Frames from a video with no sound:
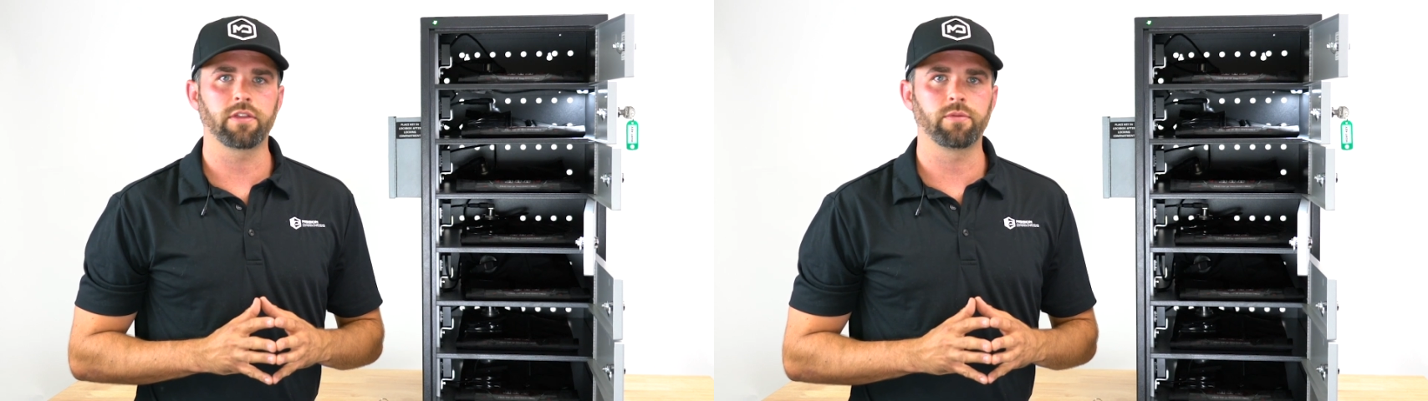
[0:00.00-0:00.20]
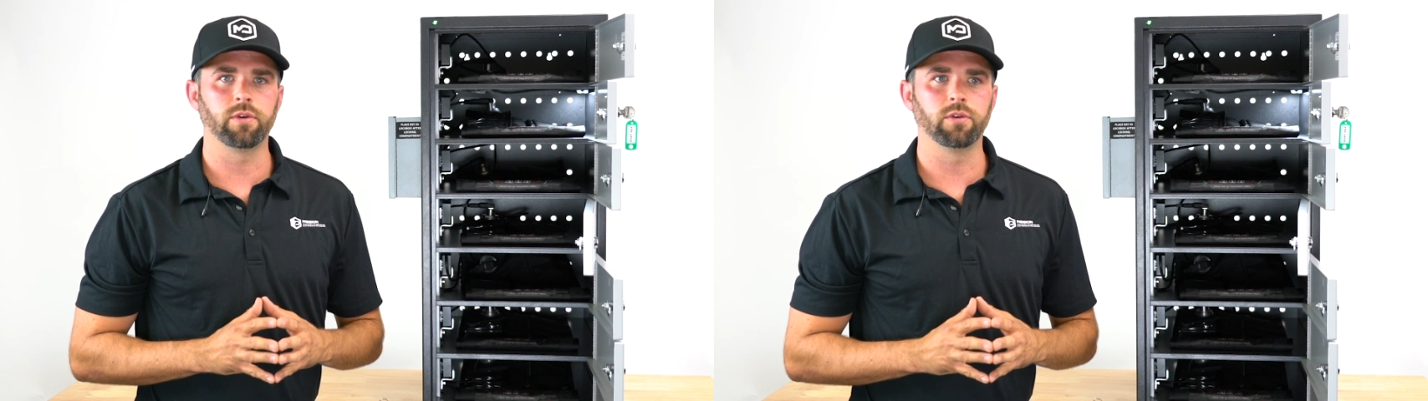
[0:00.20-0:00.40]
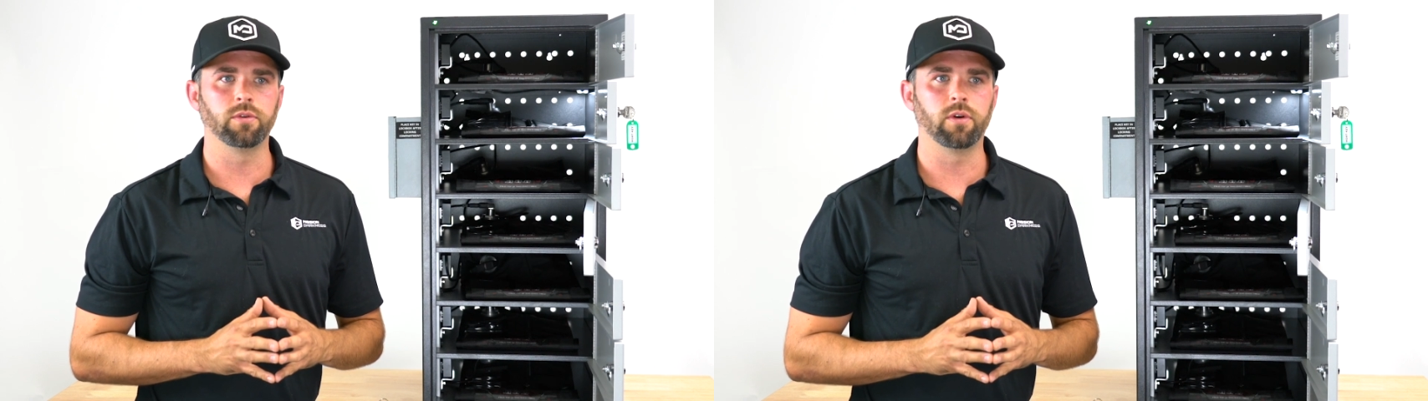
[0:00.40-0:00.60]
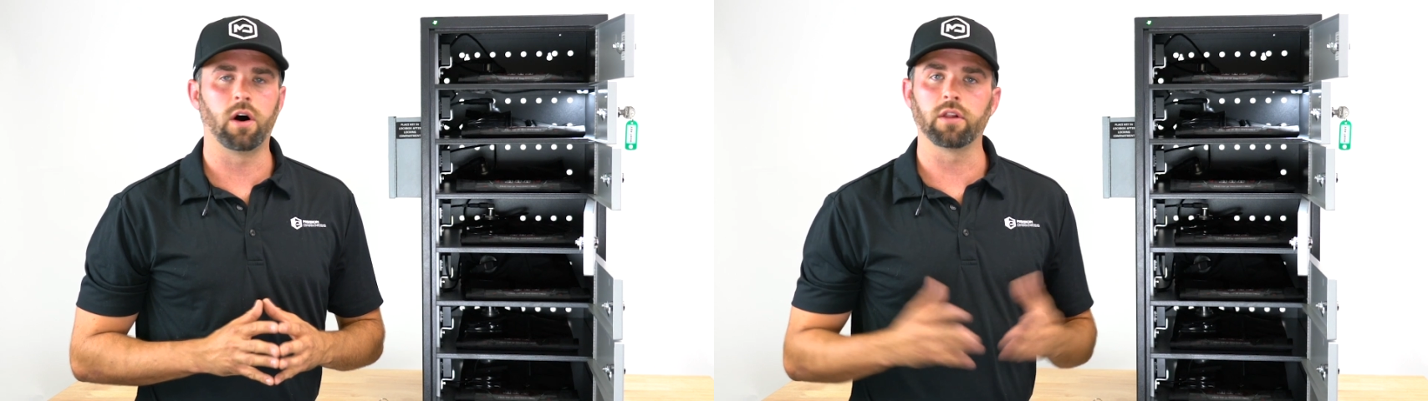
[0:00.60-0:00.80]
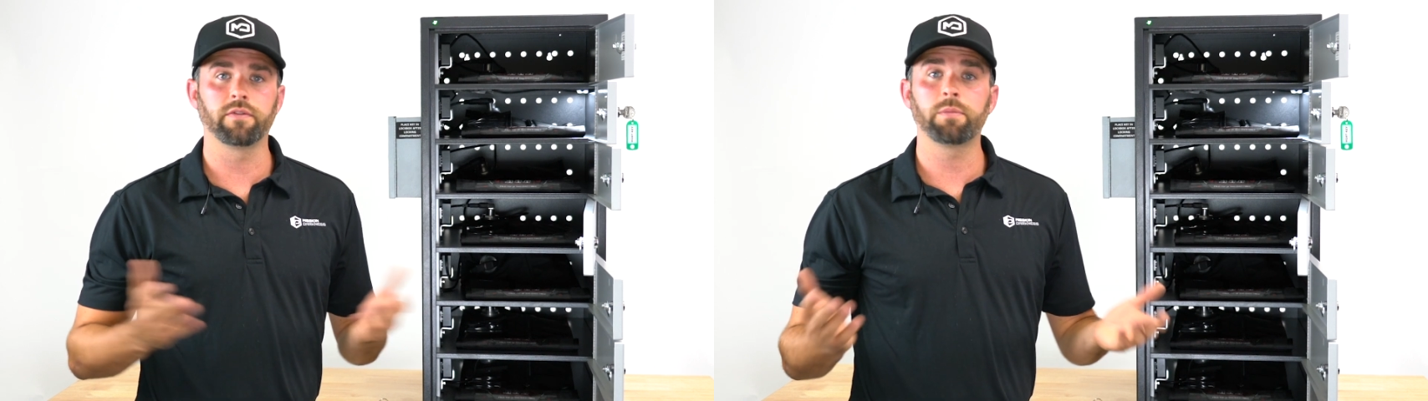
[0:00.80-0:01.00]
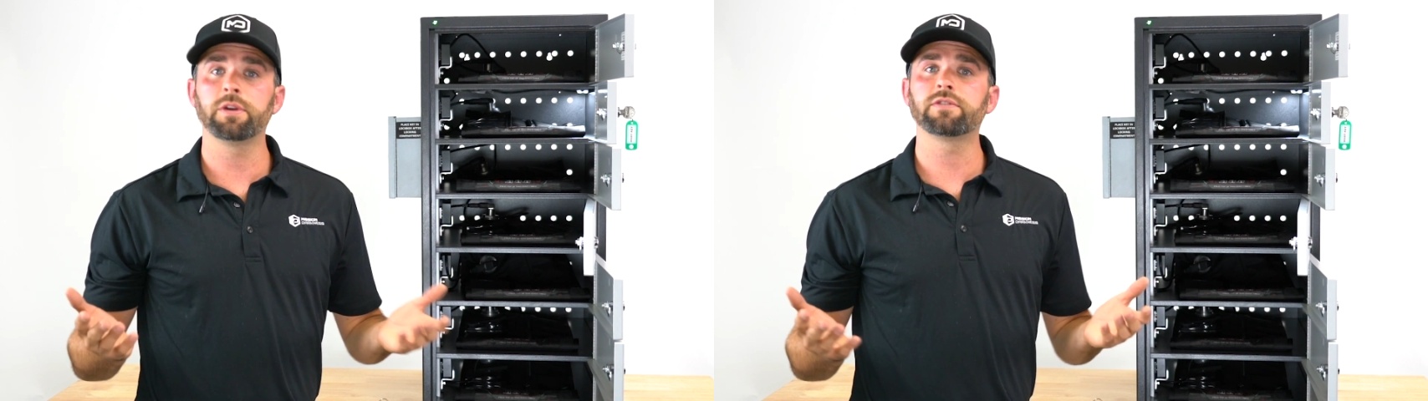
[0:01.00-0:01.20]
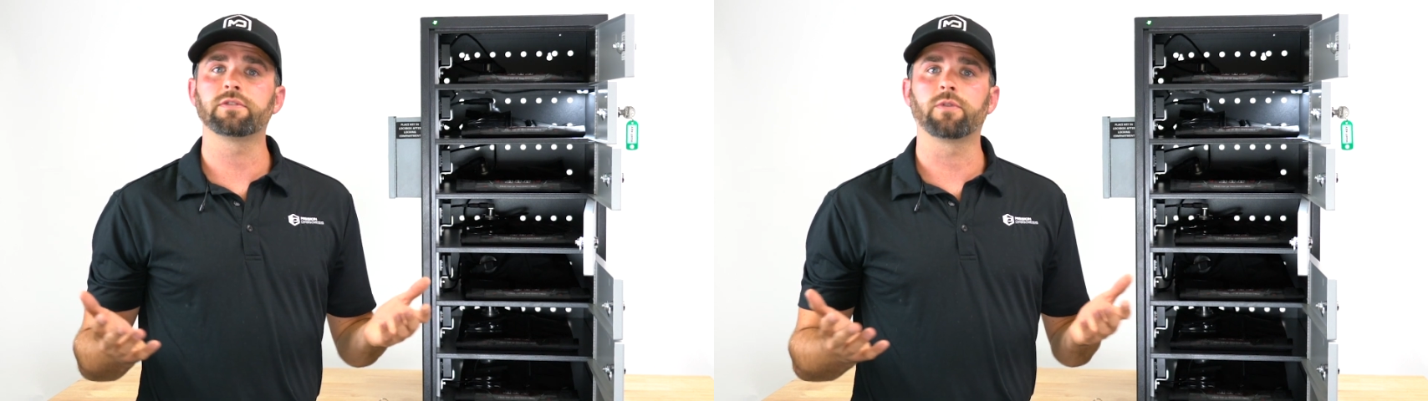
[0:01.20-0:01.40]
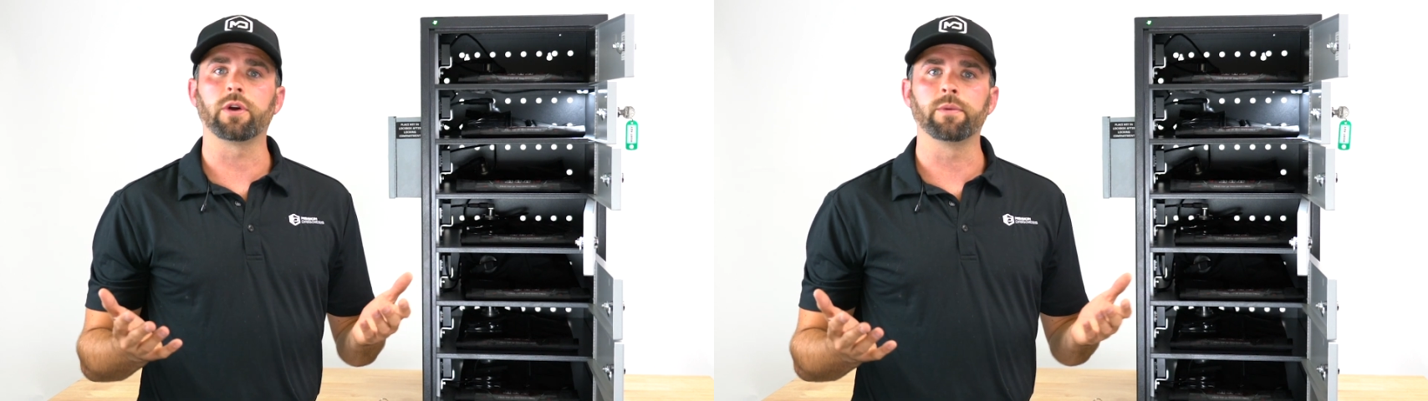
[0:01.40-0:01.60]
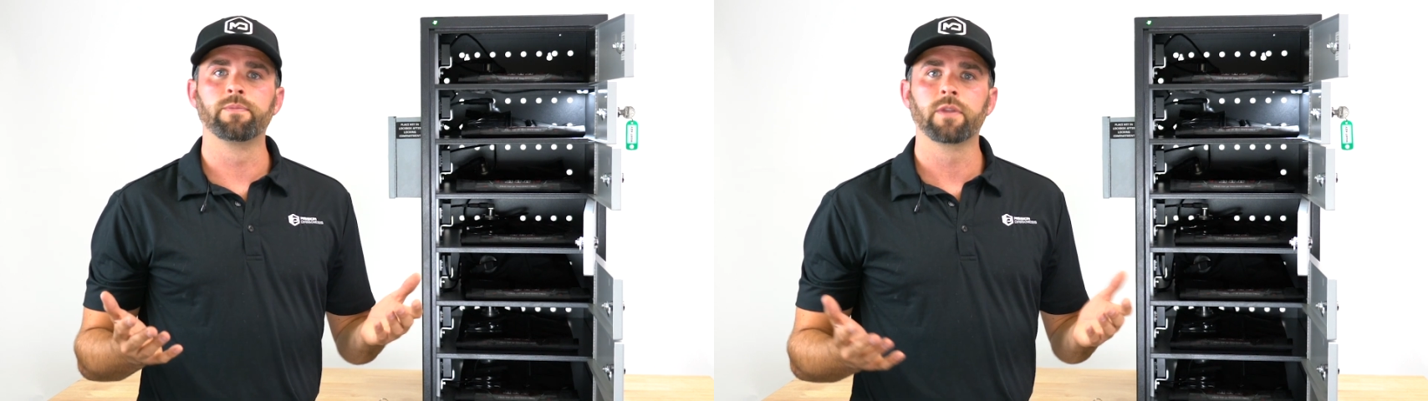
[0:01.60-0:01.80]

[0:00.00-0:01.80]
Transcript: through all of the pieces for you.